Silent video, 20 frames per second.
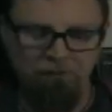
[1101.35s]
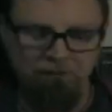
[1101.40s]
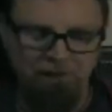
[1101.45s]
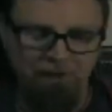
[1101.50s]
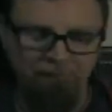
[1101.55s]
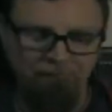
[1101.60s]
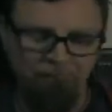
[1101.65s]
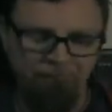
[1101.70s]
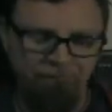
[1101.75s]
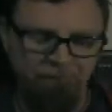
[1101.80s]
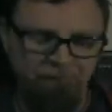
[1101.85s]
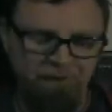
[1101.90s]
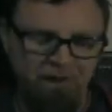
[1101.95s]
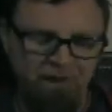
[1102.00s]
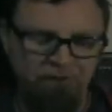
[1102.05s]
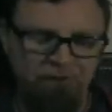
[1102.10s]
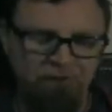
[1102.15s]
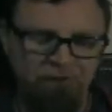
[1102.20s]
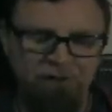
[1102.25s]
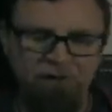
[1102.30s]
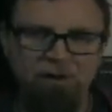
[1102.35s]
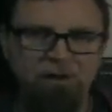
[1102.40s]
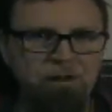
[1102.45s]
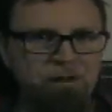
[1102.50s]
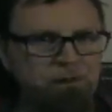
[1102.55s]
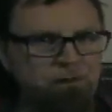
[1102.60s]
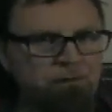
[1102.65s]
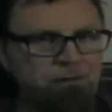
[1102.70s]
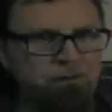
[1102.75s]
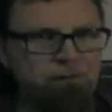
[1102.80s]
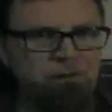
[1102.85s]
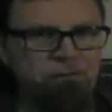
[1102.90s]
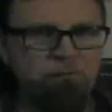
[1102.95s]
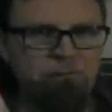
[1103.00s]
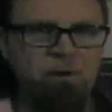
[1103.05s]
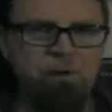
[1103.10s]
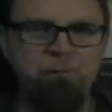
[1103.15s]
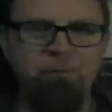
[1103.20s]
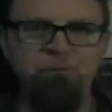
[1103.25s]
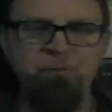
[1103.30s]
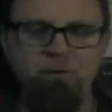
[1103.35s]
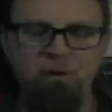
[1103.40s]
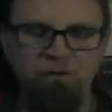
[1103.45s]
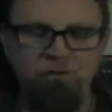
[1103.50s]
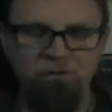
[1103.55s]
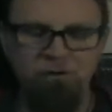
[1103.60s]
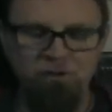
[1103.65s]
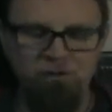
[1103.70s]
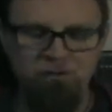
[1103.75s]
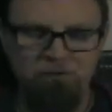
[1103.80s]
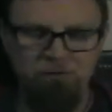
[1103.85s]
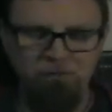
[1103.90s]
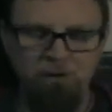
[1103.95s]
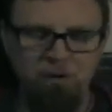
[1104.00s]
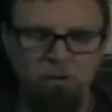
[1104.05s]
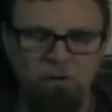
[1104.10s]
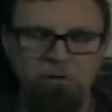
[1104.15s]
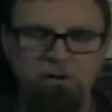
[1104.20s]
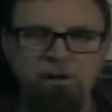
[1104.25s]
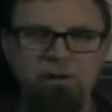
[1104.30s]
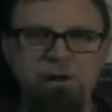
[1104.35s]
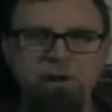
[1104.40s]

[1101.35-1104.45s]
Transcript: Wait, actually, right before I started recording,